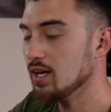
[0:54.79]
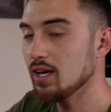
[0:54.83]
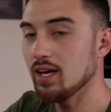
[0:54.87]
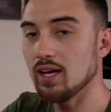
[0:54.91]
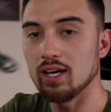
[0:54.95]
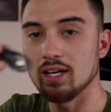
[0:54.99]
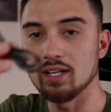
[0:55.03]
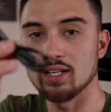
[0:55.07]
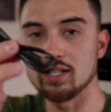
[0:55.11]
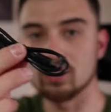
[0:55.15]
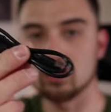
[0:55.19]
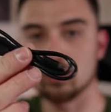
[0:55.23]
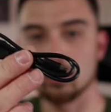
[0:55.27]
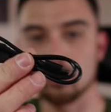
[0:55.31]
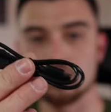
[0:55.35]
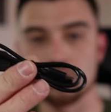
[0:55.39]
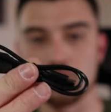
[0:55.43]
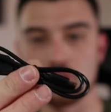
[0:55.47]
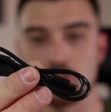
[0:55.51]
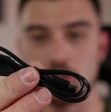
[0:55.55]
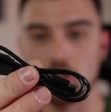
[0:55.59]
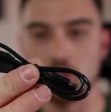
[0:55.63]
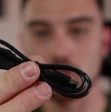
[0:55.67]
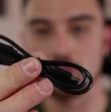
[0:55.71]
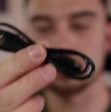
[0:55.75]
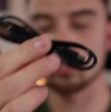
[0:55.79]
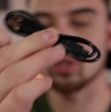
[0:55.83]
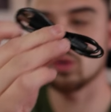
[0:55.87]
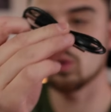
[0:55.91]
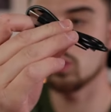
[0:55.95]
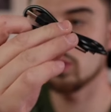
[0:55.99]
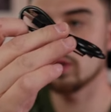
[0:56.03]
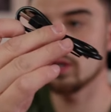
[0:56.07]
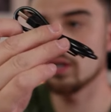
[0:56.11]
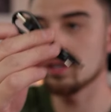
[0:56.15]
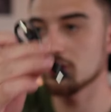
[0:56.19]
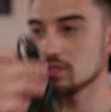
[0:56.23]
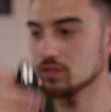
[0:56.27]
It includes a charging cord
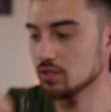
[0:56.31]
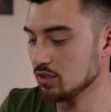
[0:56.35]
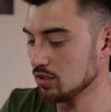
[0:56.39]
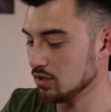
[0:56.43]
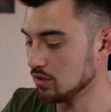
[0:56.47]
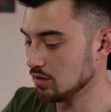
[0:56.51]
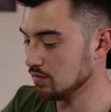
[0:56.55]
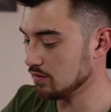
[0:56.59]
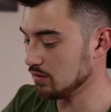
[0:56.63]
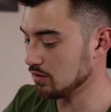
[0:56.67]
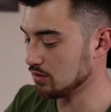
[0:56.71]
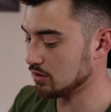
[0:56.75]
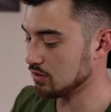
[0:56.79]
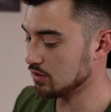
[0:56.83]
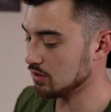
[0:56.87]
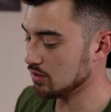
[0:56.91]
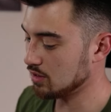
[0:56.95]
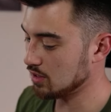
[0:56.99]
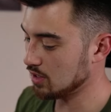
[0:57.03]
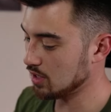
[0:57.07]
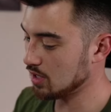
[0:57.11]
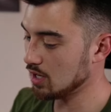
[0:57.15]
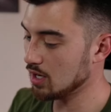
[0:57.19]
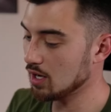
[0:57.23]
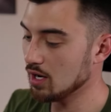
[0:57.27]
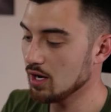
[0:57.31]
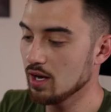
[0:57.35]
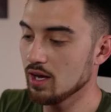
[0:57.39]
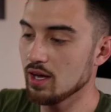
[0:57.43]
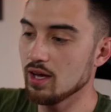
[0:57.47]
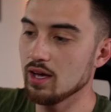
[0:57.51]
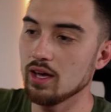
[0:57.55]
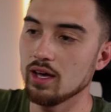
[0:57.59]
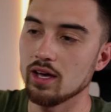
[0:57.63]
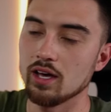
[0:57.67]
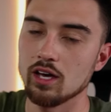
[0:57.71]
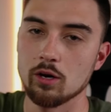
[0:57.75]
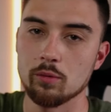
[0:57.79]
here, so you're good there.
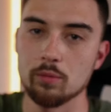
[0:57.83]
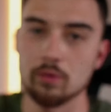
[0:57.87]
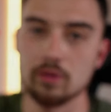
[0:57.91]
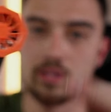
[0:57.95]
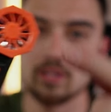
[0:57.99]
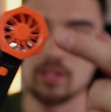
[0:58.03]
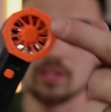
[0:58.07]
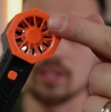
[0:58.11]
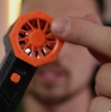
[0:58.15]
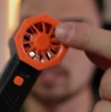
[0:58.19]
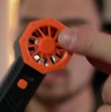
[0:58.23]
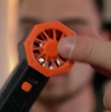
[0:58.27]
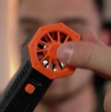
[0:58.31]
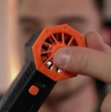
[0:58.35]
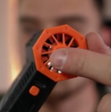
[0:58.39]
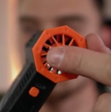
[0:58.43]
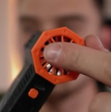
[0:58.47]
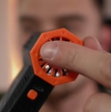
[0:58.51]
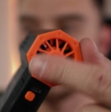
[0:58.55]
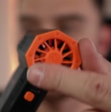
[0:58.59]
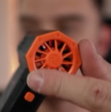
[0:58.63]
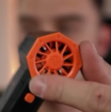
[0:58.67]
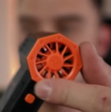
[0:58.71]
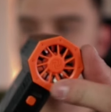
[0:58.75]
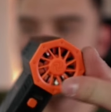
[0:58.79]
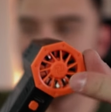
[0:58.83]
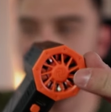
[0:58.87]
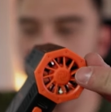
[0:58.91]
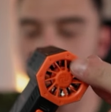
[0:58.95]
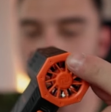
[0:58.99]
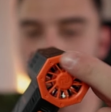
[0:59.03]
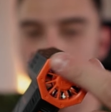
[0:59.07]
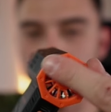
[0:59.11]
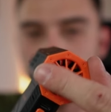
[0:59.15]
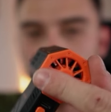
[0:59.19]
And then this is your intake.